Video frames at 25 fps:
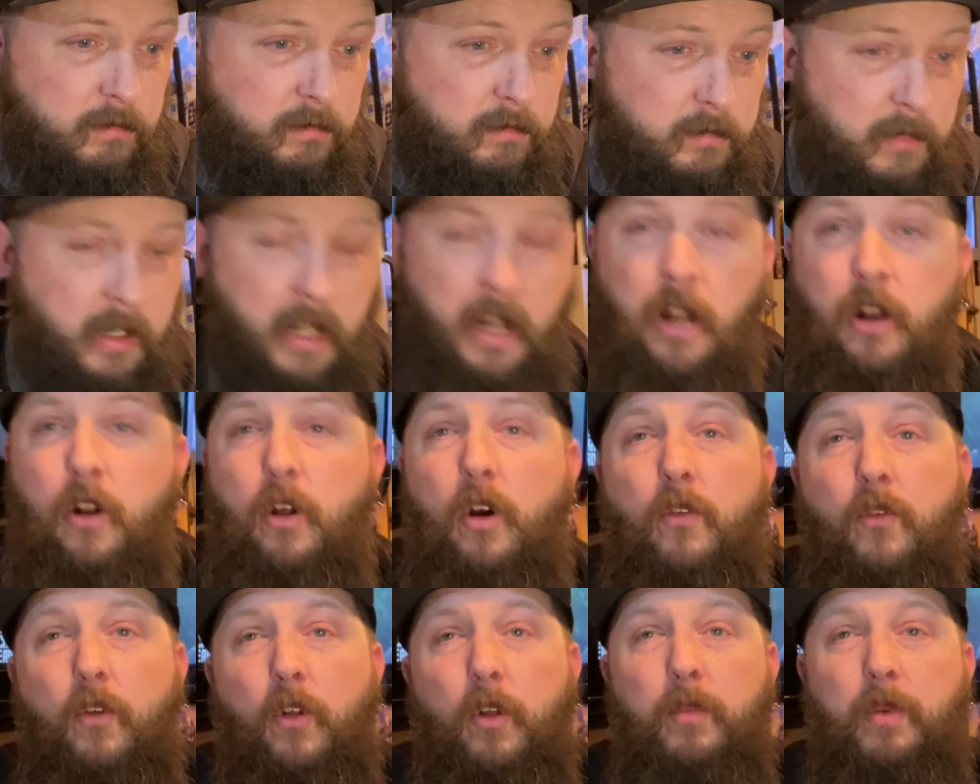And I
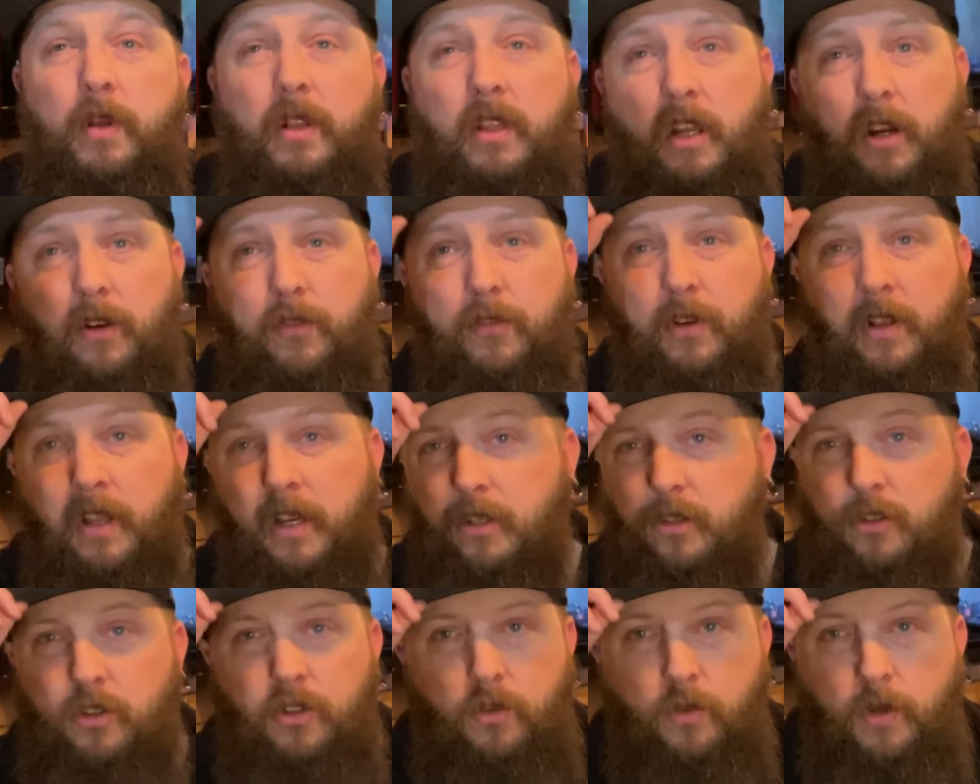know I've only been there for
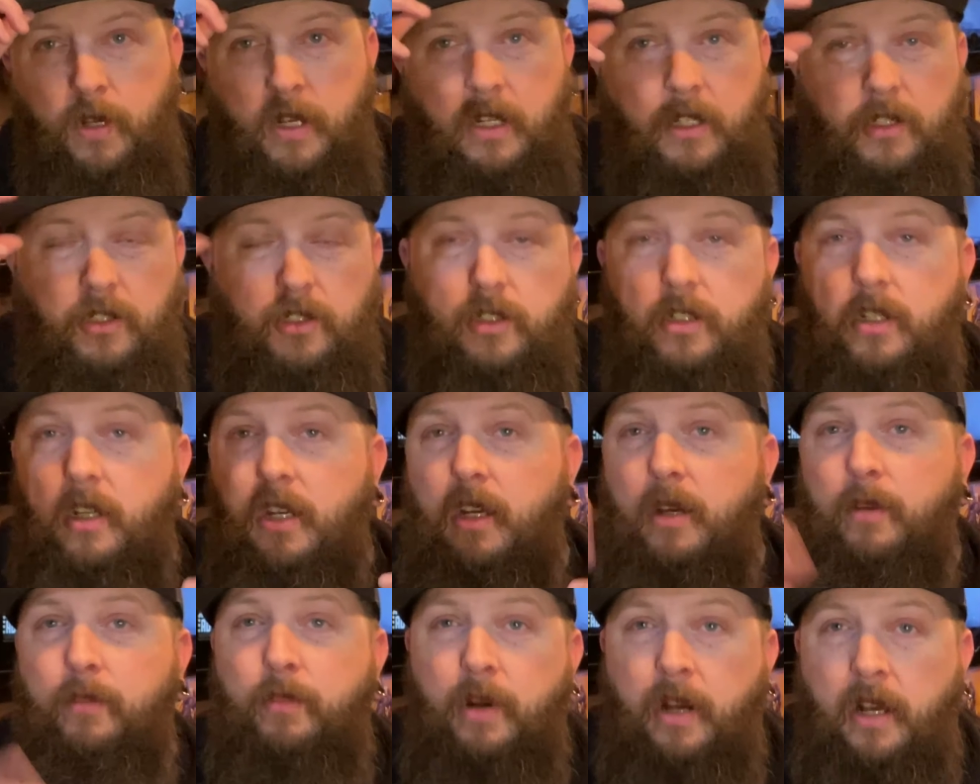like two weeks,
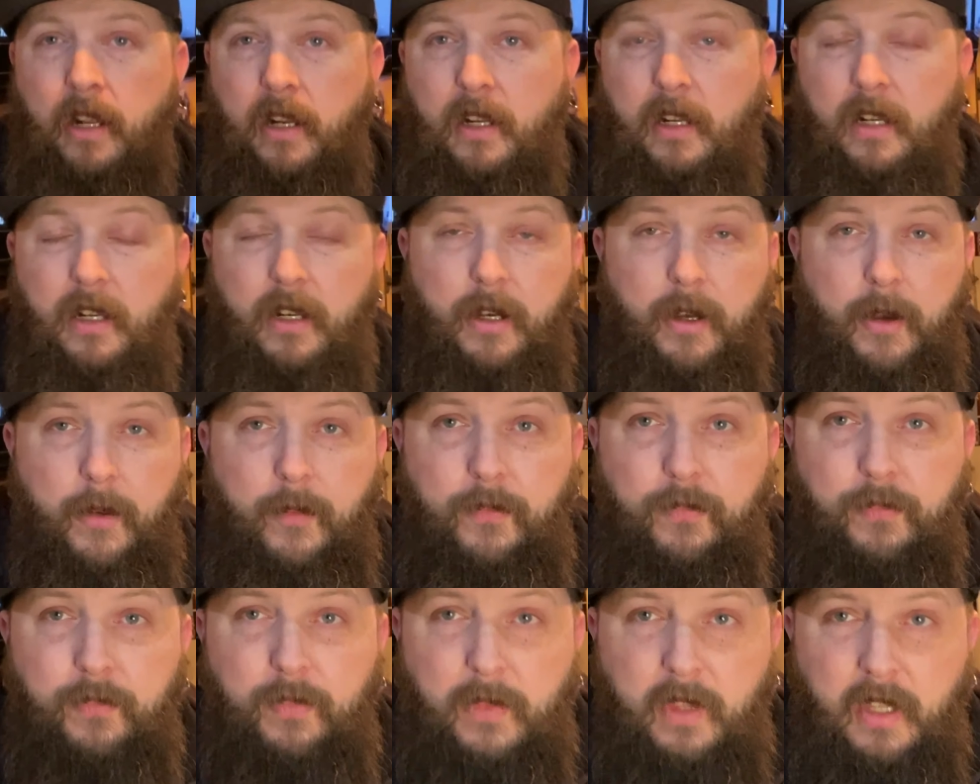but
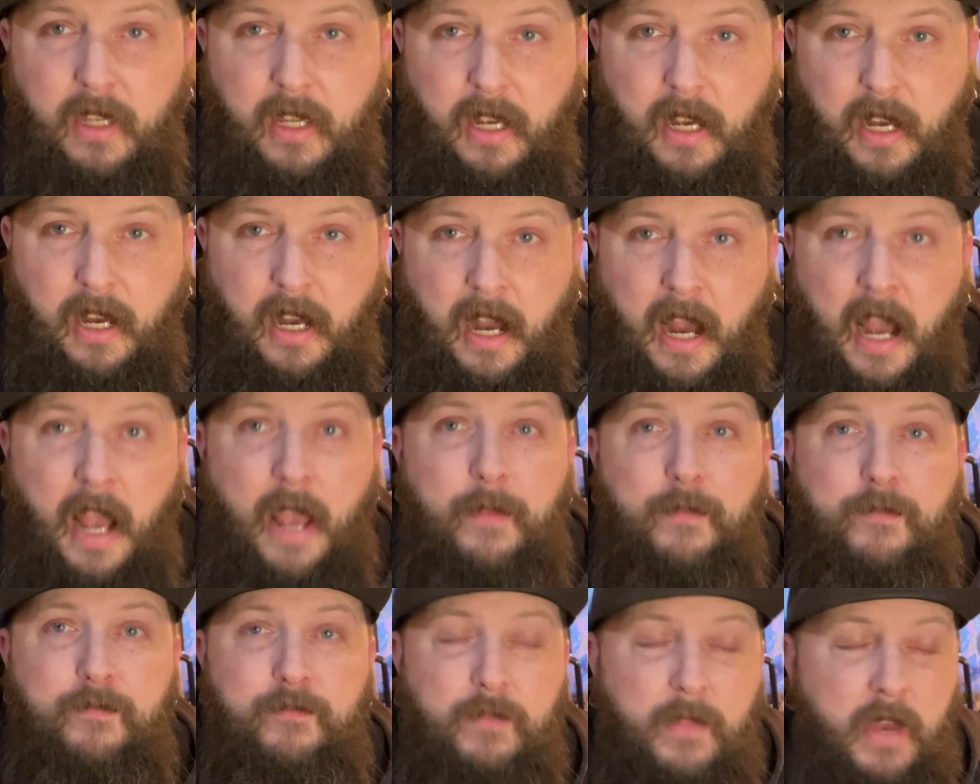I
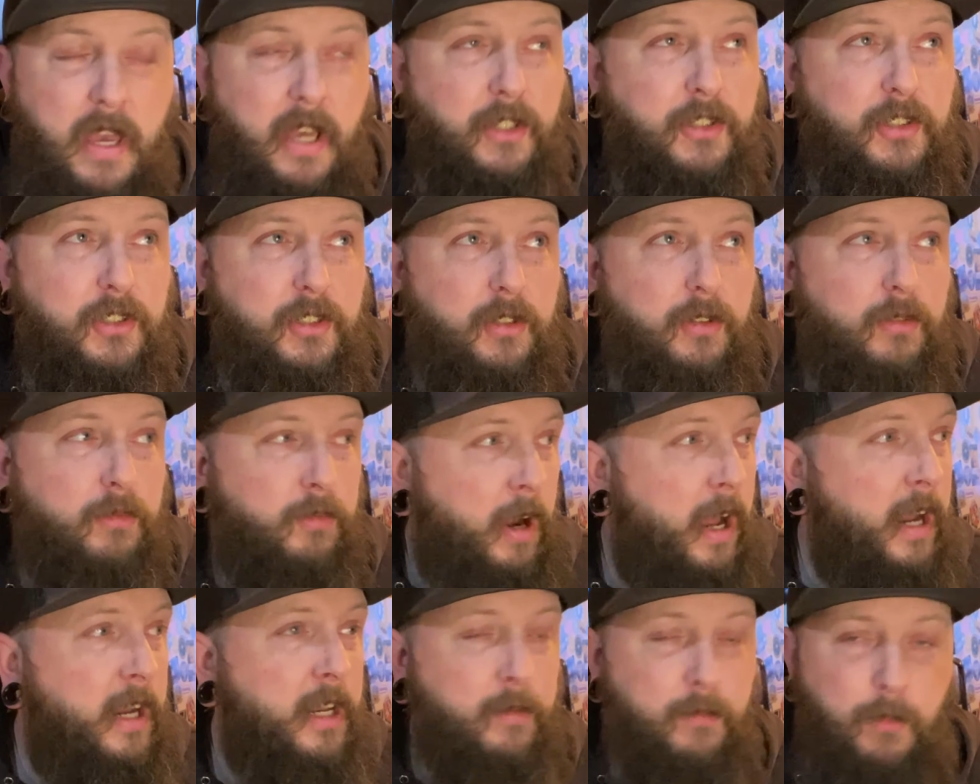missed
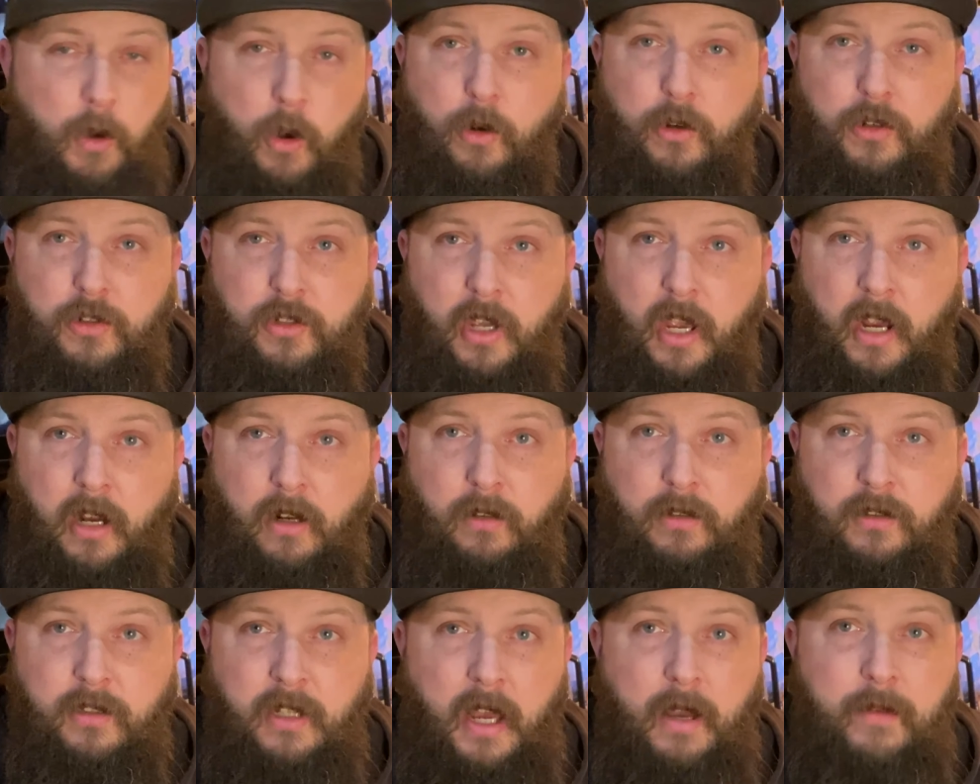riding
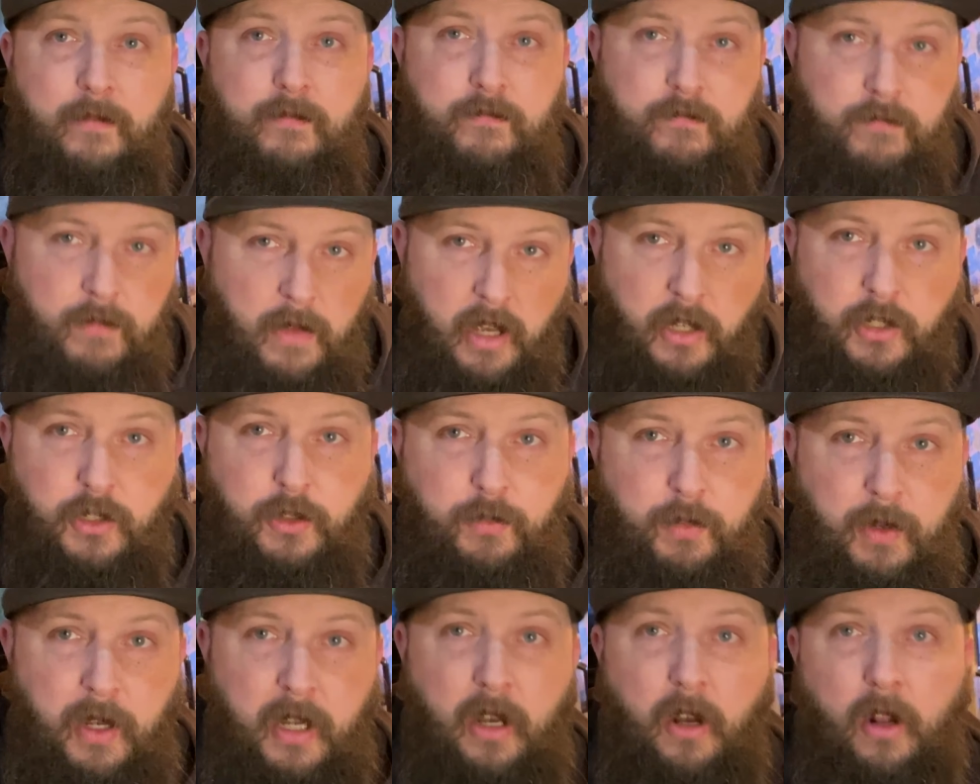motorcycles. I missed
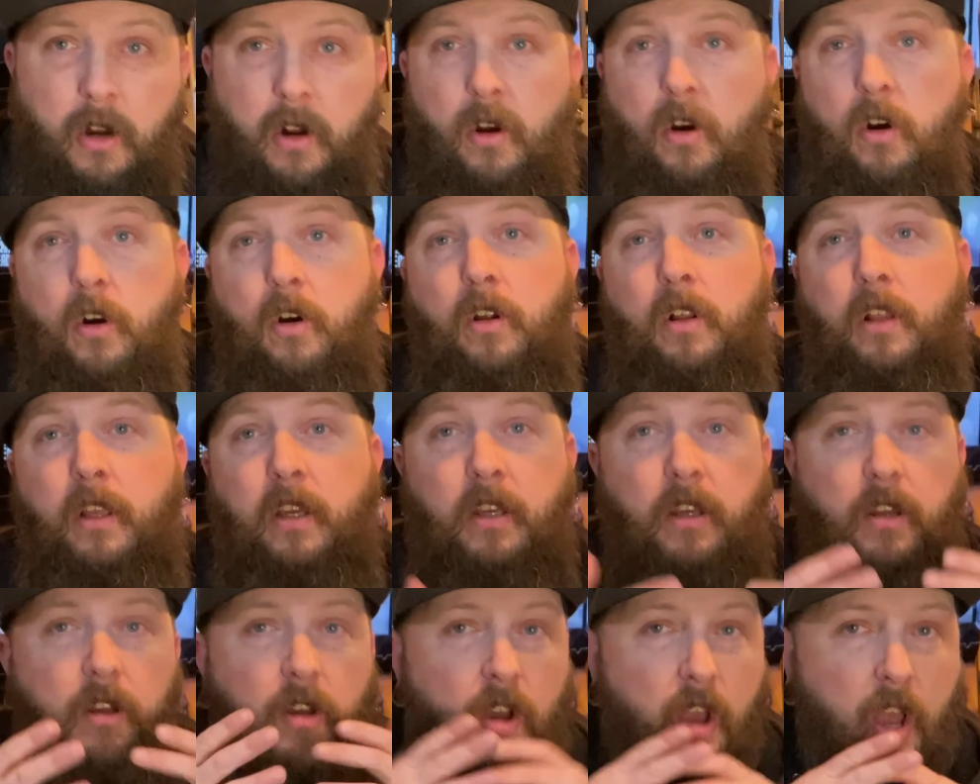being on a
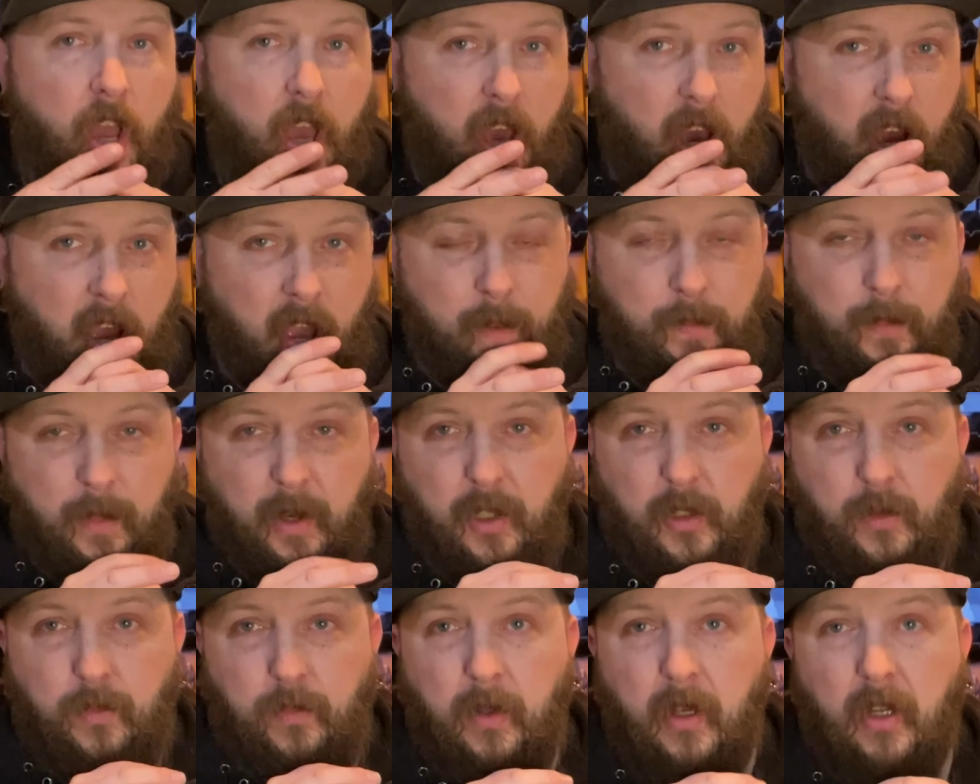Harley. I
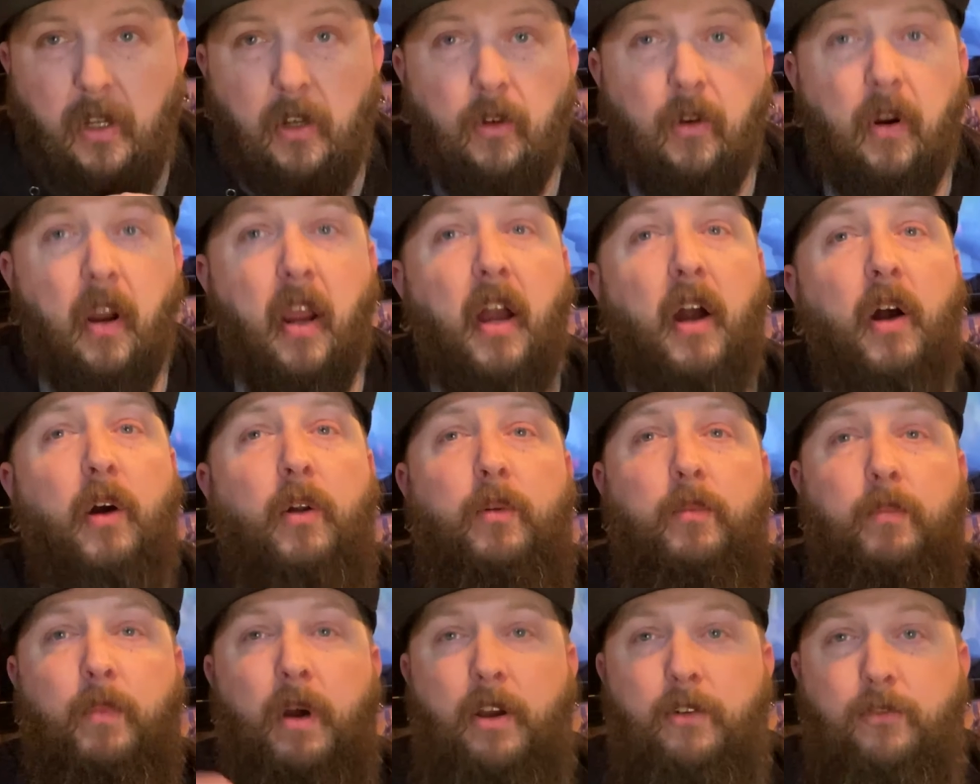missed being
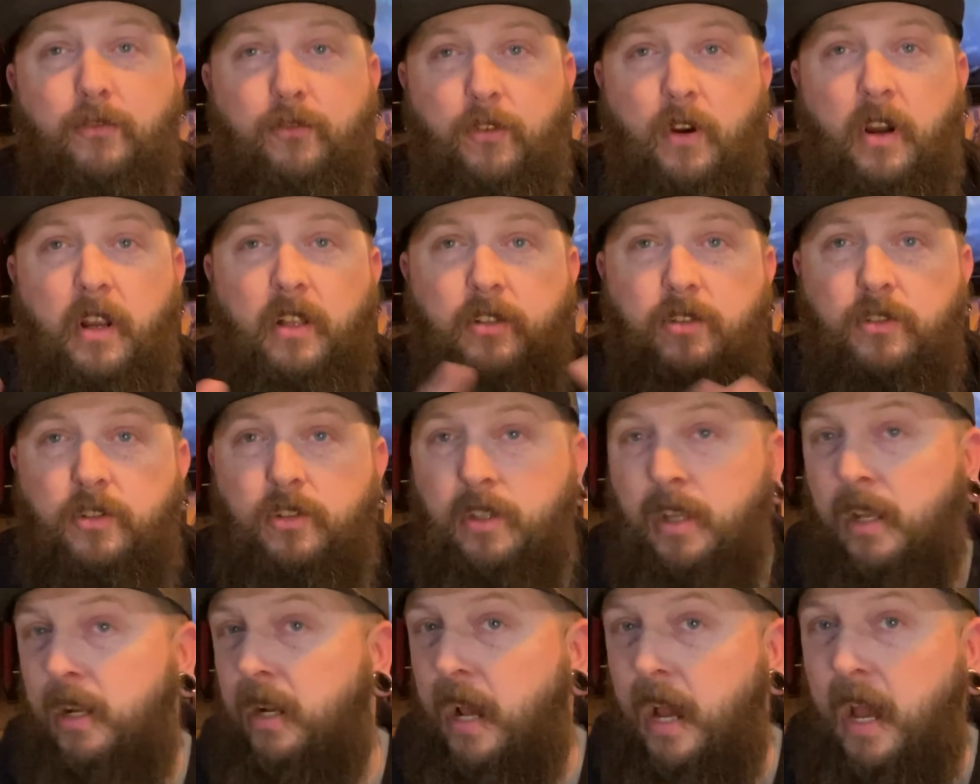around my friends
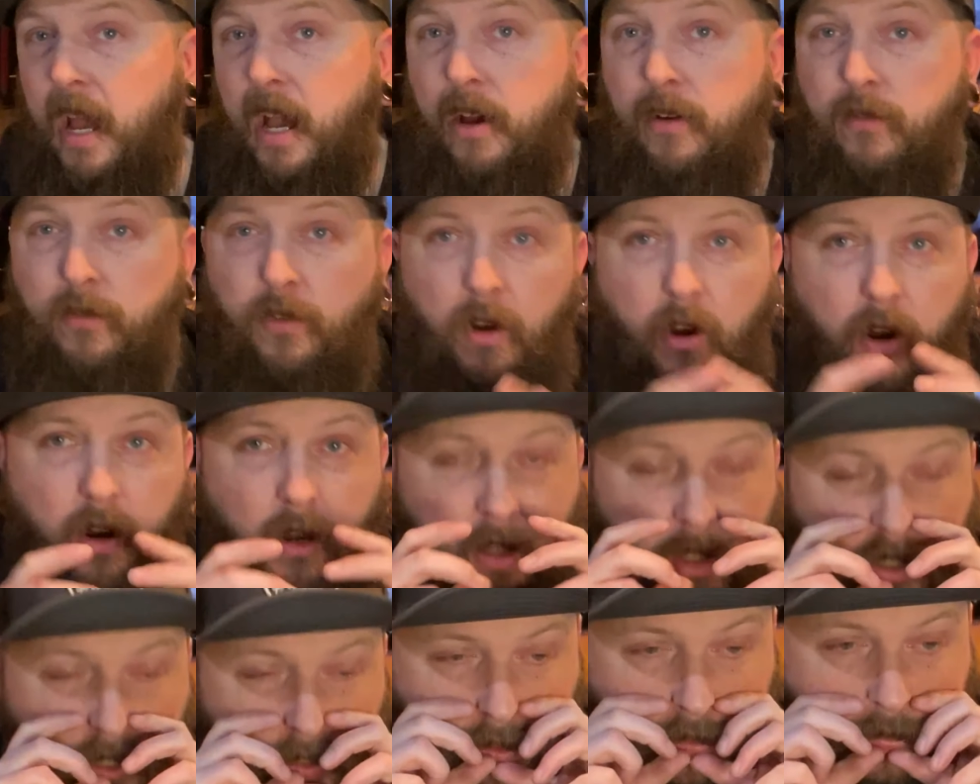that have
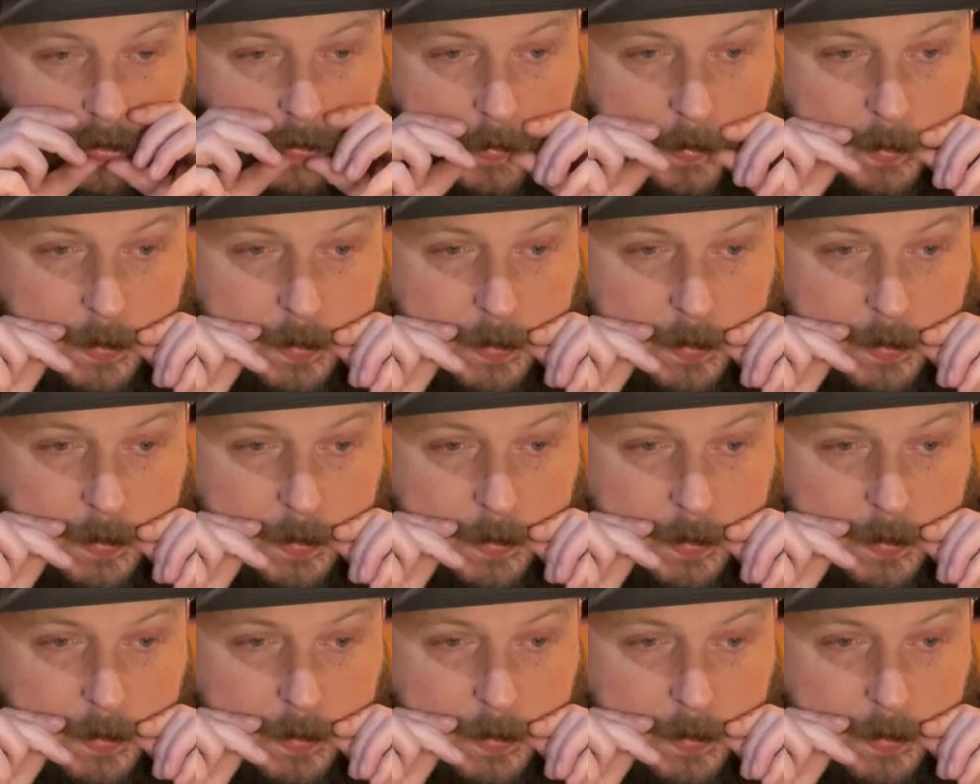Harleys.